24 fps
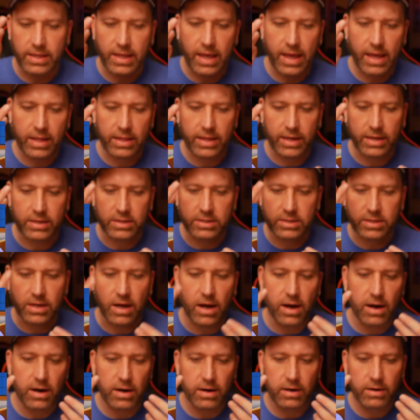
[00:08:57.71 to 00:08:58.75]
they had like a
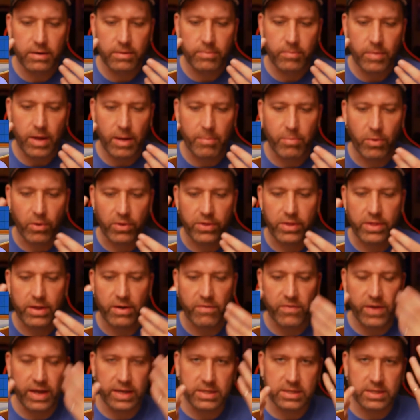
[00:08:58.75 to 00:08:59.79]
scar on both of
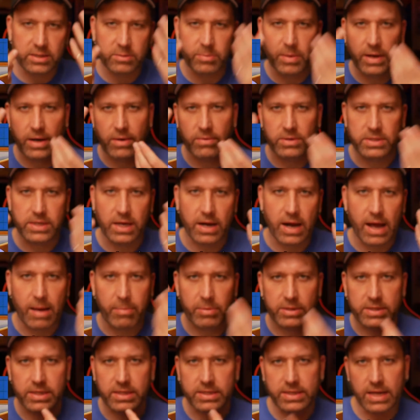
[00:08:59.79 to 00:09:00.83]
their faces, but it was on
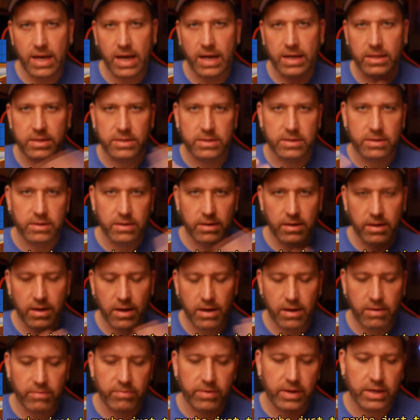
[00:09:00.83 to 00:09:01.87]
opposite sides
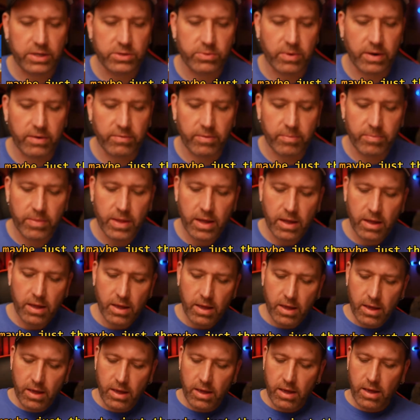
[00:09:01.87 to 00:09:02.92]
of each one of
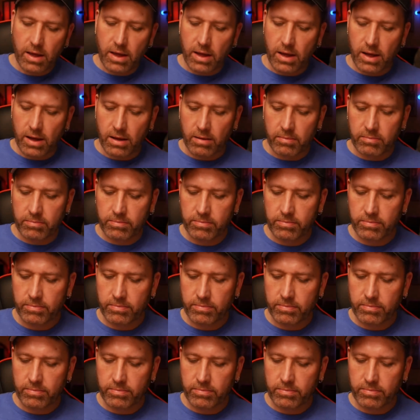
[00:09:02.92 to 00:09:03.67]
them.